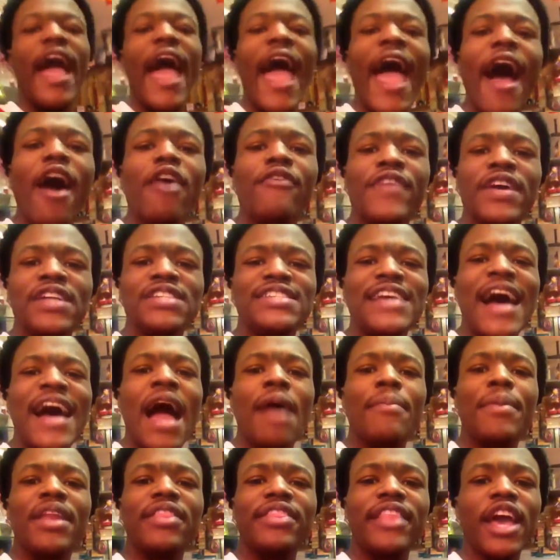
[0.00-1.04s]
Alvin,
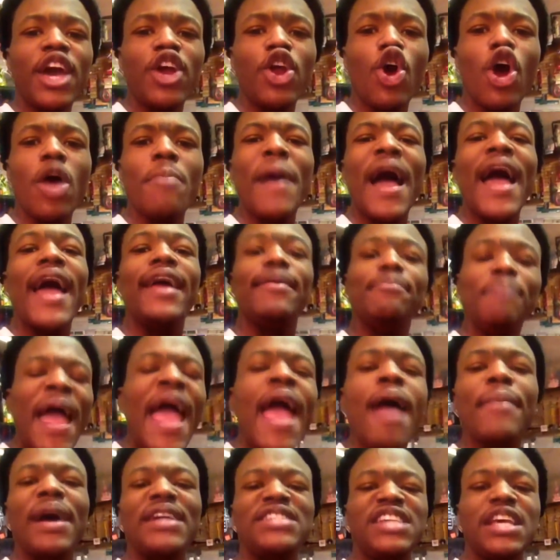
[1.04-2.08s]
Simon, Theodore, man,
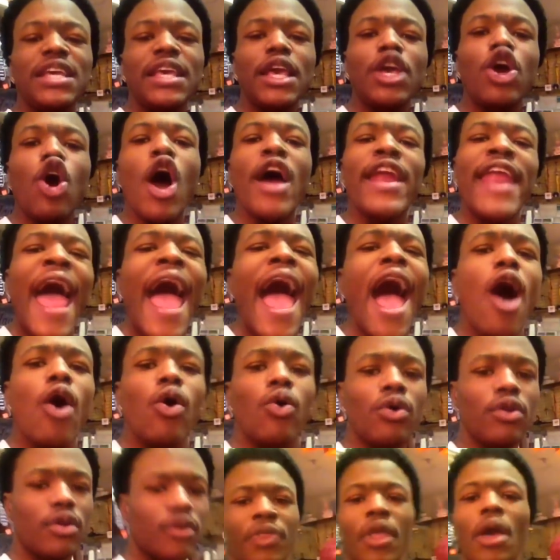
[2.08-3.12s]
my shit keep going out.
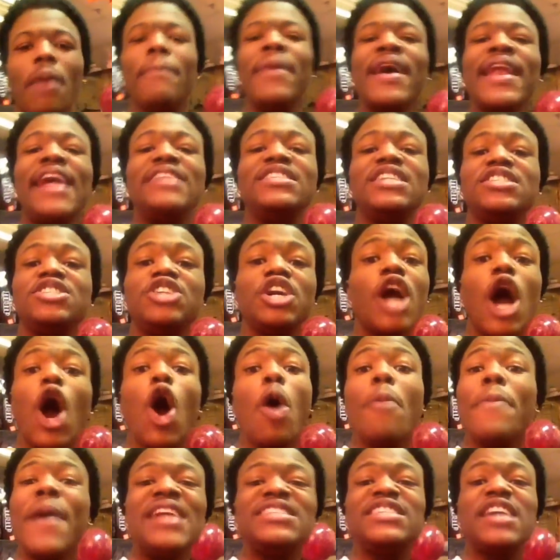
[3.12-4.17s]
Man, I just took a
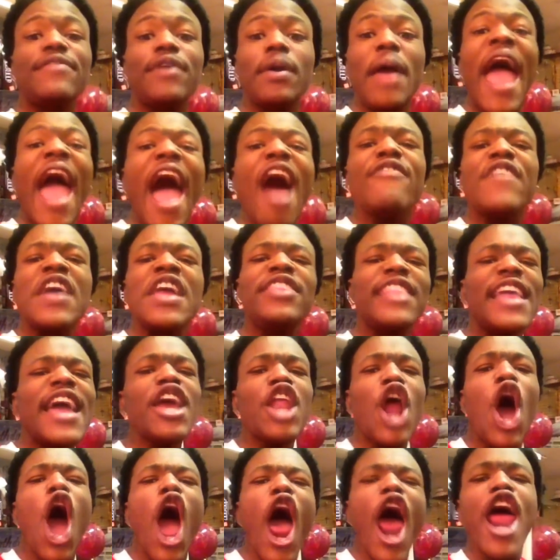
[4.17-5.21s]
whole bunch of it. Alvin,
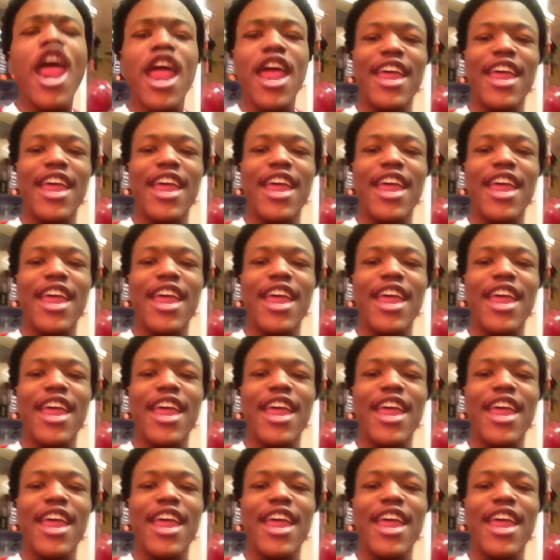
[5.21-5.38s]
Theodore.